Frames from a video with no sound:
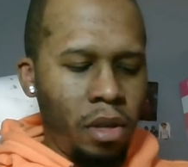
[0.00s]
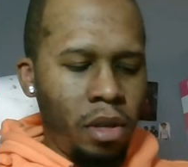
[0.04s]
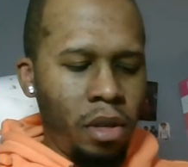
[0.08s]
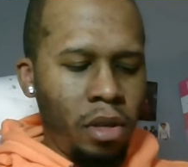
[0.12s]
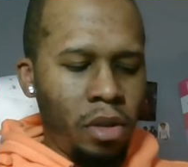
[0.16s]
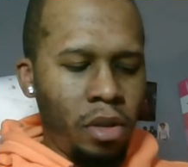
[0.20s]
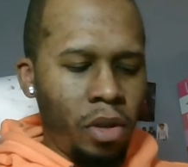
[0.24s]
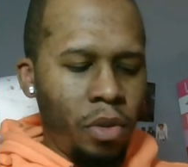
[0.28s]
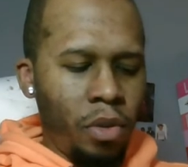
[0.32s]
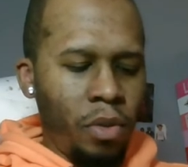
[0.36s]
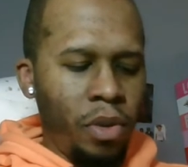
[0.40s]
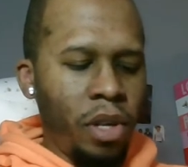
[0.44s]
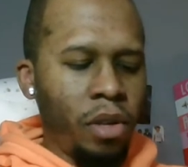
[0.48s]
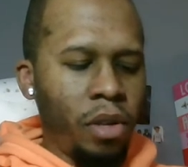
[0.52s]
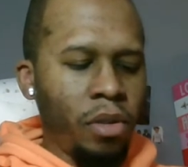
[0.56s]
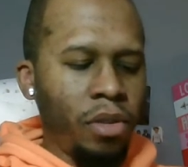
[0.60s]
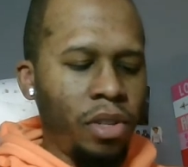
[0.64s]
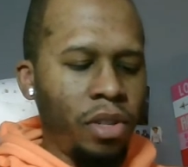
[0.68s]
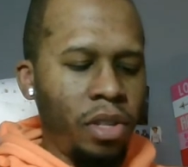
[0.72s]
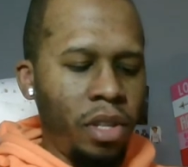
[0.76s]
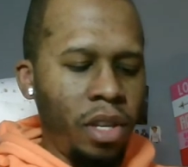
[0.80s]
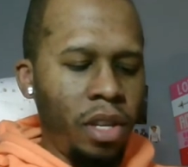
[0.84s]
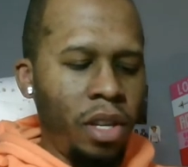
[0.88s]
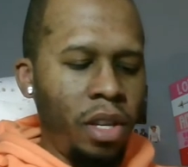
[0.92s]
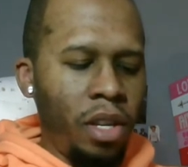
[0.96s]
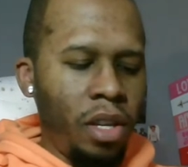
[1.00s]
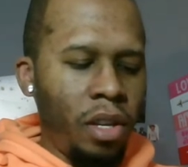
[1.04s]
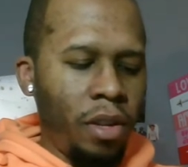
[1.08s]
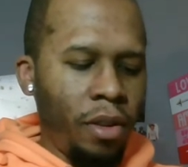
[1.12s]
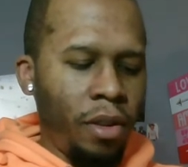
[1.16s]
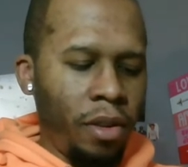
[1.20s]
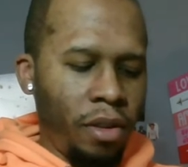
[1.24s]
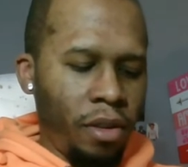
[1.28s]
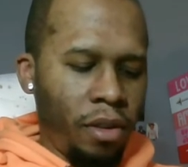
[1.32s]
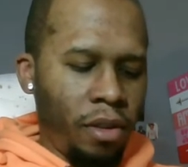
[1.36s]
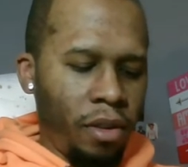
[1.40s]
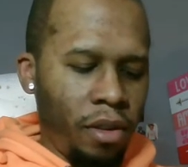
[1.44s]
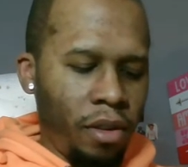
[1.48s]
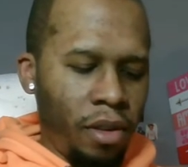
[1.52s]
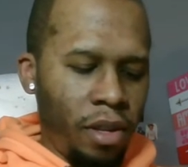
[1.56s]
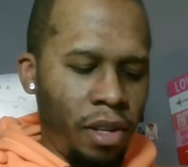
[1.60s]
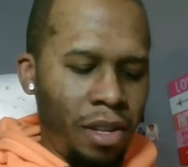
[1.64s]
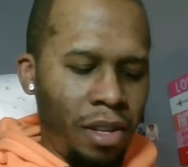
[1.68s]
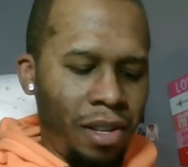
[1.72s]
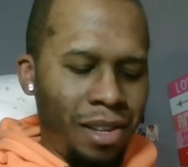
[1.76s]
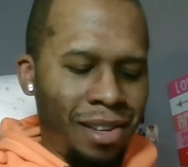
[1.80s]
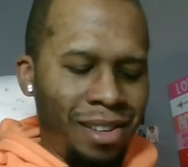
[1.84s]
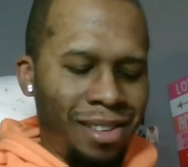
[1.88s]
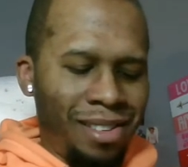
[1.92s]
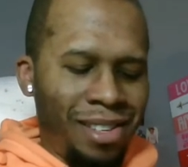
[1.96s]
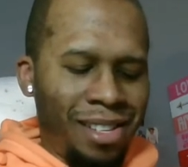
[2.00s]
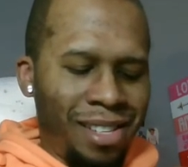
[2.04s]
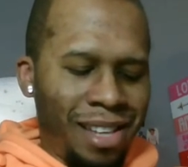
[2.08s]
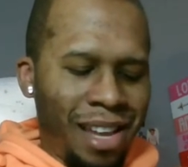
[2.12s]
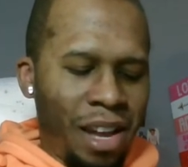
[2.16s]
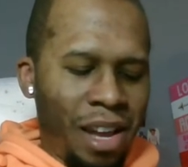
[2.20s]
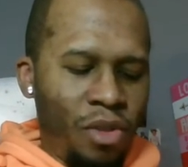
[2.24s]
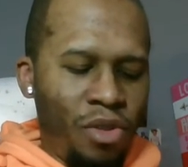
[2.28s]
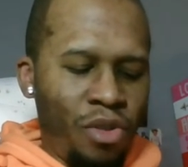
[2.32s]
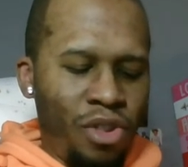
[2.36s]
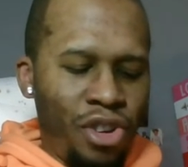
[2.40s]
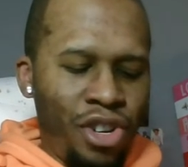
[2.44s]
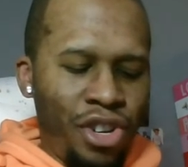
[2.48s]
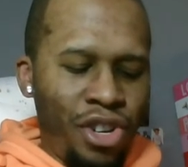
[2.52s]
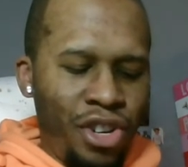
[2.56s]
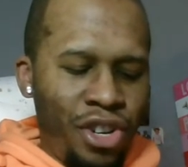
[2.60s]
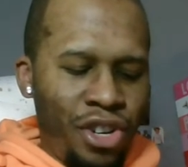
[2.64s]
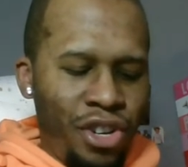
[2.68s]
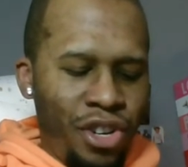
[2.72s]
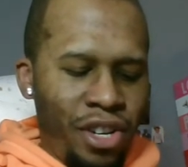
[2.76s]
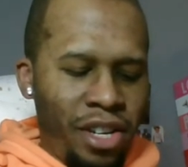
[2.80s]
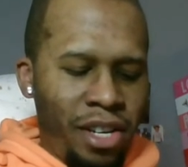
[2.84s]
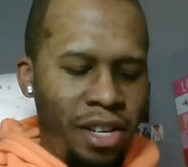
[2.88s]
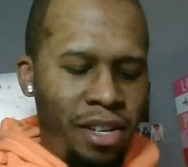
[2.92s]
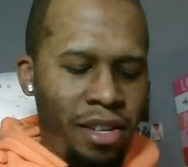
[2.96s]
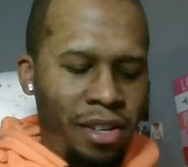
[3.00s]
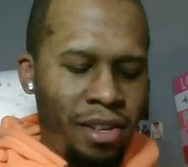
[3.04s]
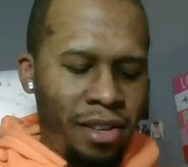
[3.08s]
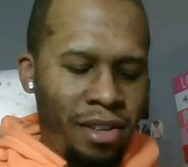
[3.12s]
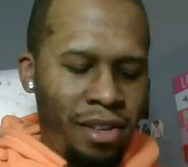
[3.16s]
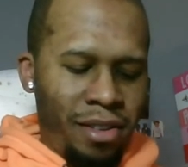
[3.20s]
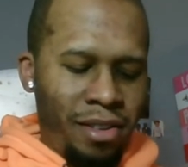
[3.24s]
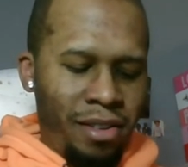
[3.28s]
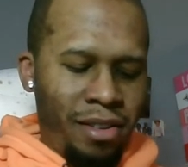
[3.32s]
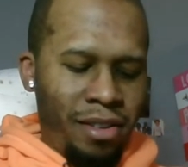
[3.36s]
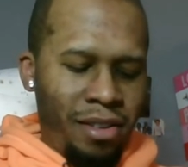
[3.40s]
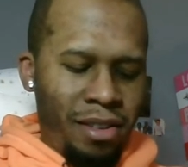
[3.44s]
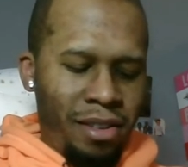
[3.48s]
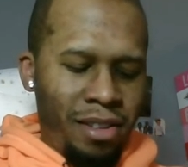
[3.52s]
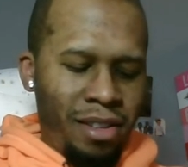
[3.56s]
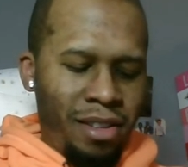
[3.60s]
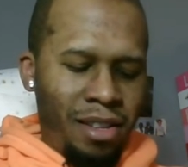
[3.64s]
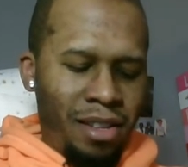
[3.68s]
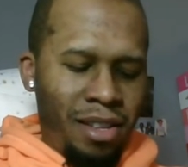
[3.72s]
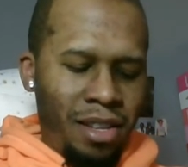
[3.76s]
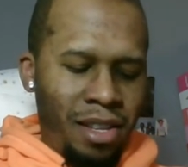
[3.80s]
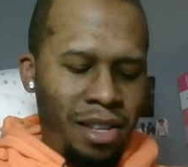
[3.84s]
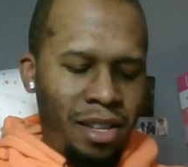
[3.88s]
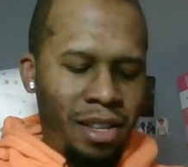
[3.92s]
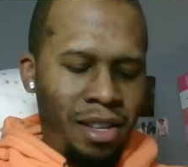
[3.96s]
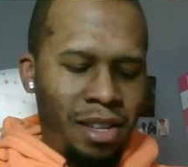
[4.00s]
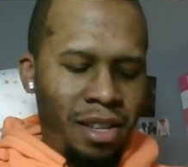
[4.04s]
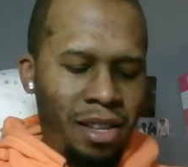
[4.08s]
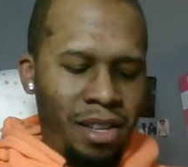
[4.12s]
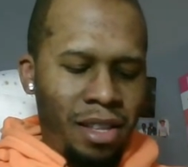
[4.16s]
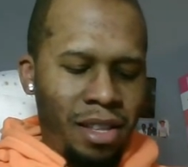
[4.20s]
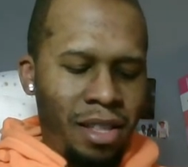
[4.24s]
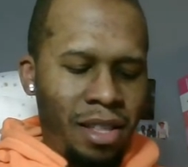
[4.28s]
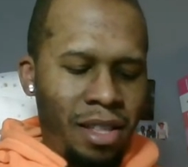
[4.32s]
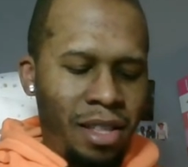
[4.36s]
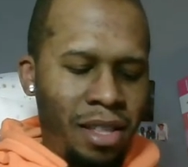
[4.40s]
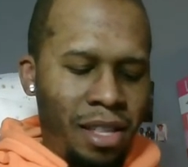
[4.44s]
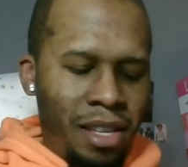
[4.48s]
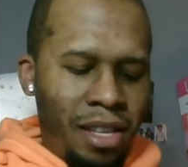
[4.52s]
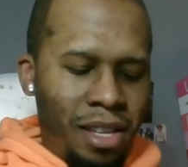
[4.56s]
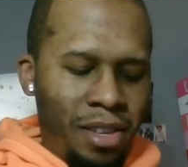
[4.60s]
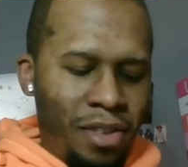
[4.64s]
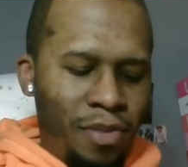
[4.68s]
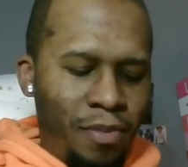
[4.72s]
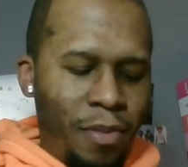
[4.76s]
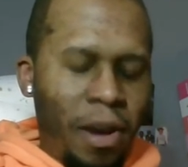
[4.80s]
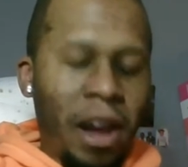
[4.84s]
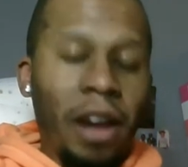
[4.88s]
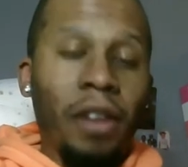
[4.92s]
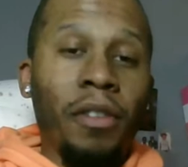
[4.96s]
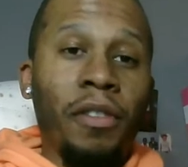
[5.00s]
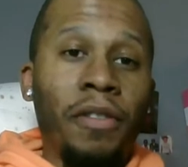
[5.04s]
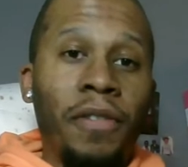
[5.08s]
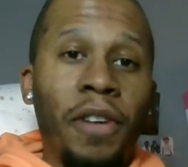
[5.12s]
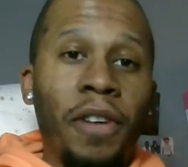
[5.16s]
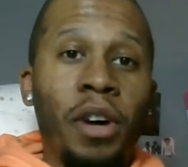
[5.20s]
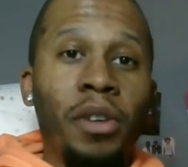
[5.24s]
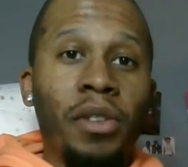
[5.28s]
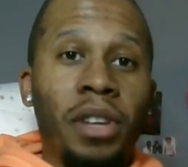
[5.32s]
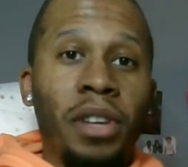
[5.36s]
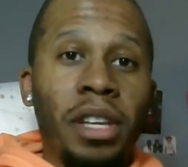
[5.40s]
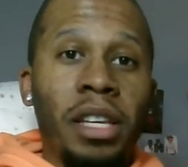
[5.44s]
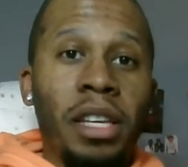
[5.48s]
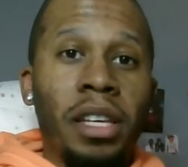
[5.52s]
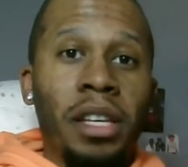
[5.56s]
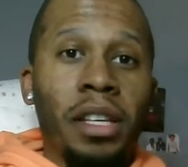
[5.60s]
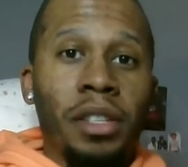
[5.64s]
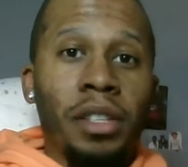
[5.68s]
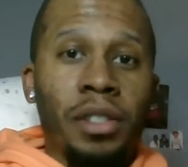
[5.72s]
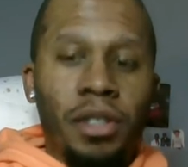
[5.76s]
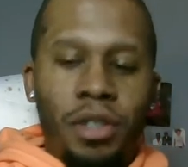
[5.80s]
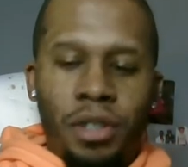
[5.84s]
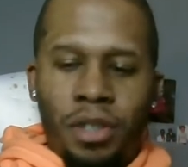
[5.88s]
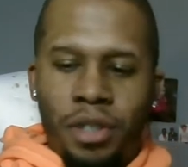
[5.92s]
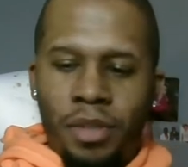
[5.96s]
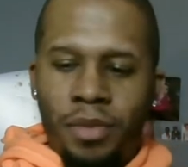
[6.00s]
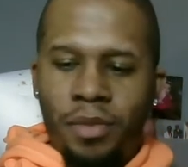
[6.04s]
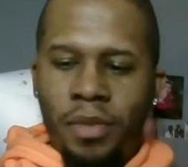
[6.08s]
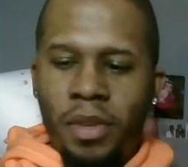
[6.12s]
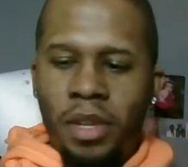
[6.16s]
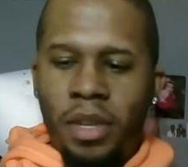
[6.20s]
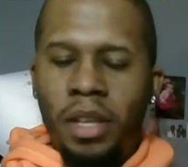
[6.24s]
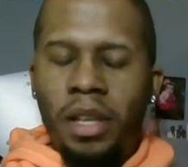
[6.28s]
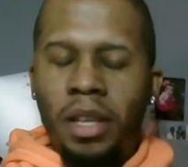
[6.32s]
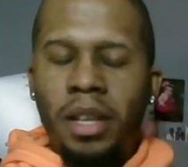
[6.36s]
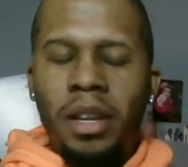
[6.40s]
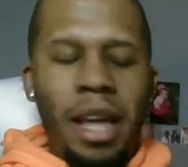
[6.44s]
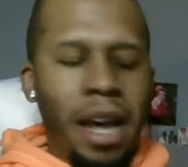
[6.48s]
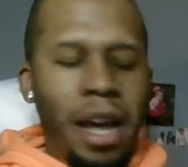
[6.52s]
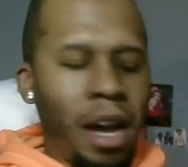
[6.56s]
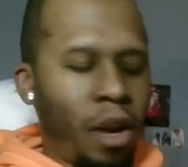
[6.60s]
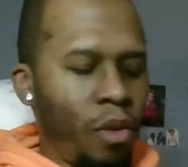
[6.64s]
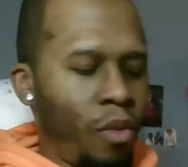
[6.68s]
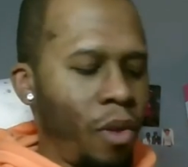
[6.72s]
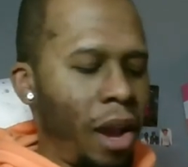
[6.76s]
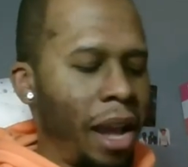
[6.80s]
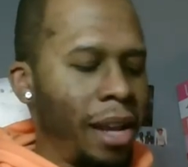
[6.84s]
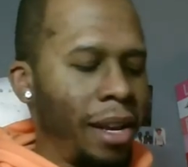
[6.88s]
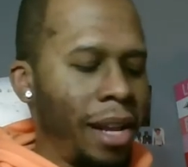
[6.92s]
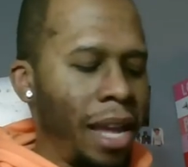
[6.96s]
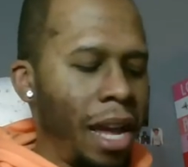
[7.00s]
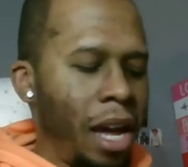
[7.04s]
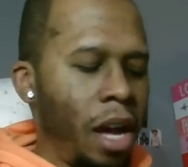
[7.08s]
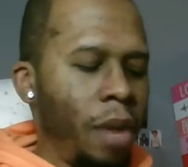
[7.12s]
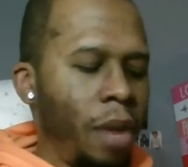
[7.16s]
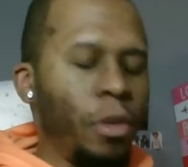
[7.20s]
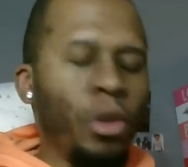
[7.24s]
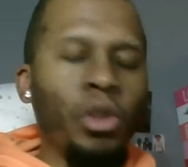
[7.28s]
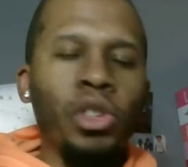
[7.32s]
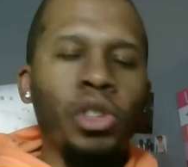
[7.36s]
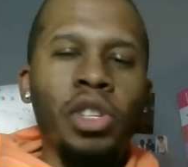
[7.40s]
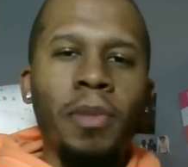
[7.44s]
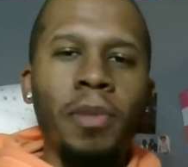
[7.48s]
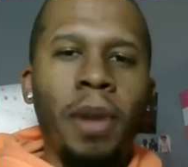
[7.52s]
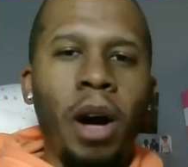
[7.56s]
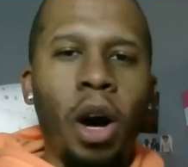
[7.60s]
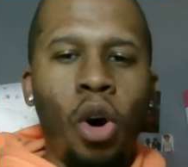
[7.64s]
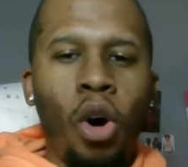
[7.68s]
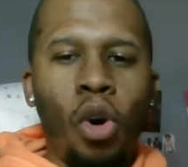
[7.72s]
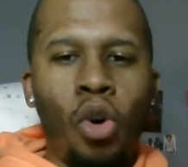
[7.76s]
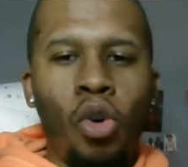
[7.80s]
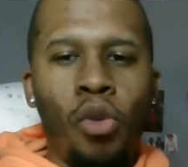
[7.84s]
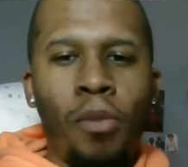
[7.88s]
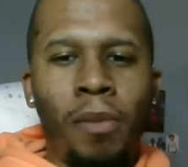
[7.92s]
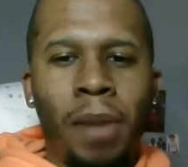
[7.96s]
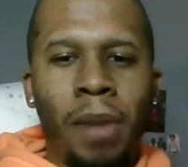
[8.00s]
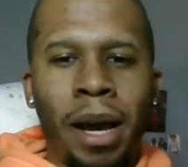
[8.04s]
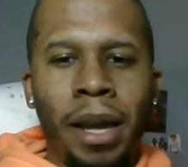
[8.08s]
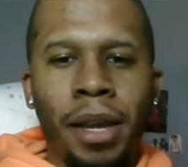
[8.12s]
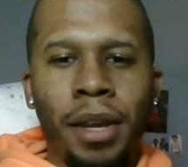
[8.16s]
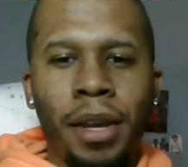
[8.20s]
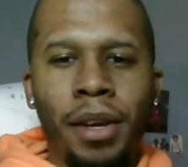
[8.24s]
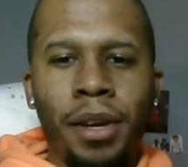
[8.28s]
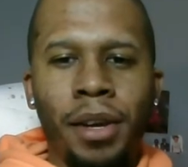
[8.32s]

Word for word: So we're gonna see how good this microphone is. Now, right now I'm using my old mic.